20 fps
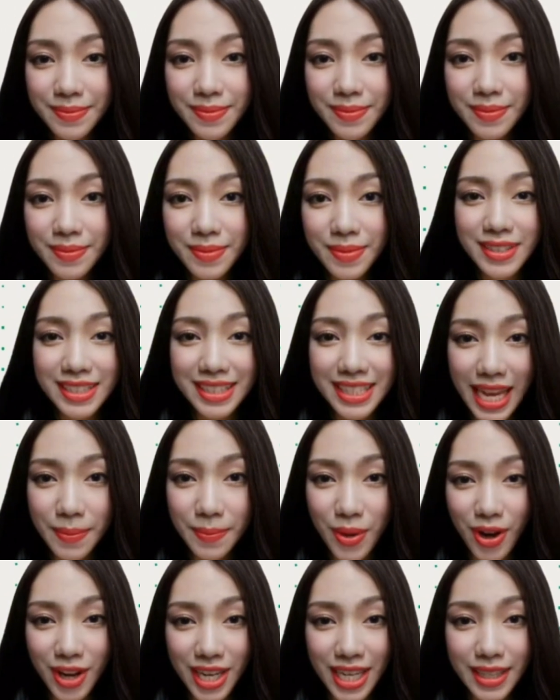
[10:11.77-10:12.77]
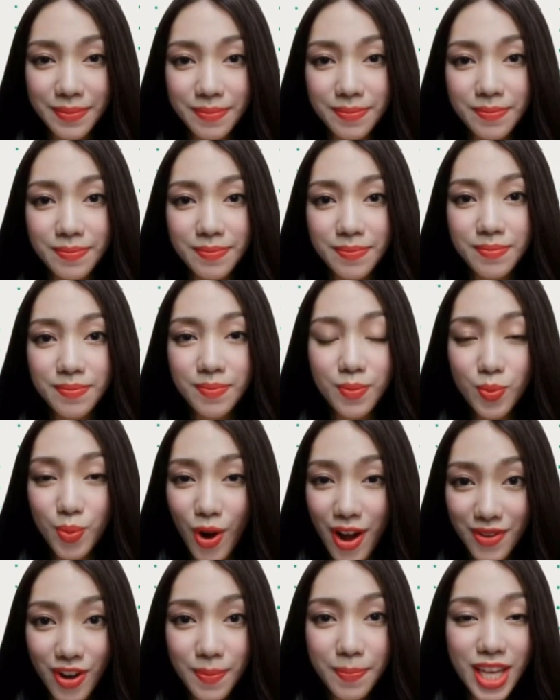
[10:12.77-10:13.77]
Summary.
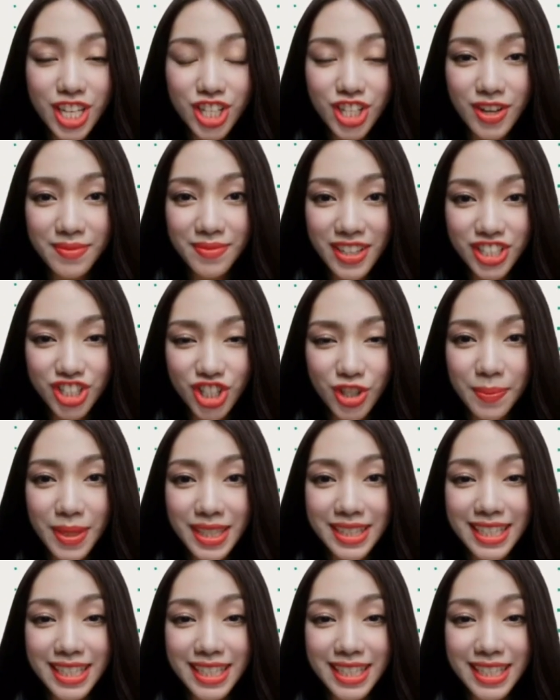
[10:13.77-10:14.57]
Reformation of instruments